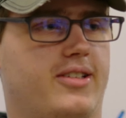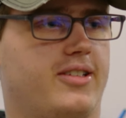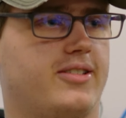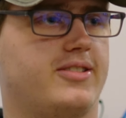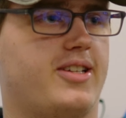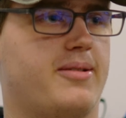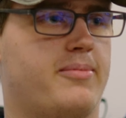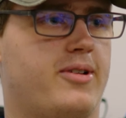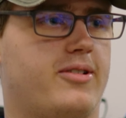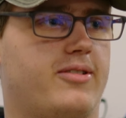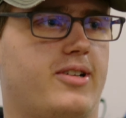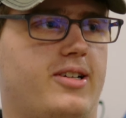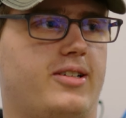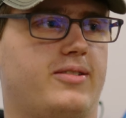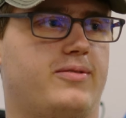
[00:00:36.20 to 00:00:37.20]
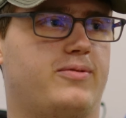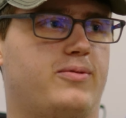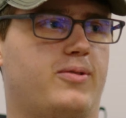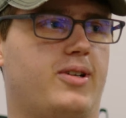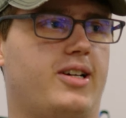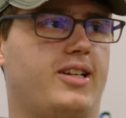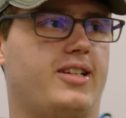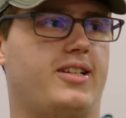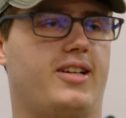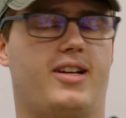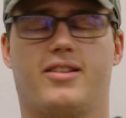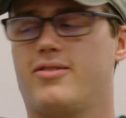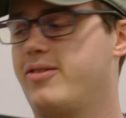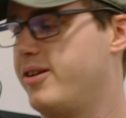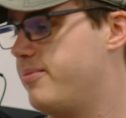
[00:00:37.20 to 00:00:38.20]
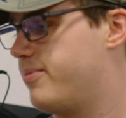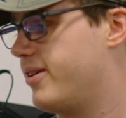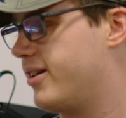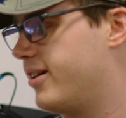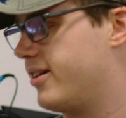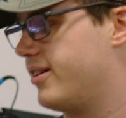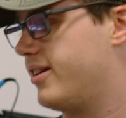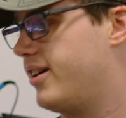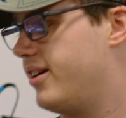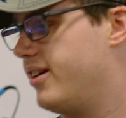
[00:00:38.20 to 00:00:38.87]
little demo of what a 3D printer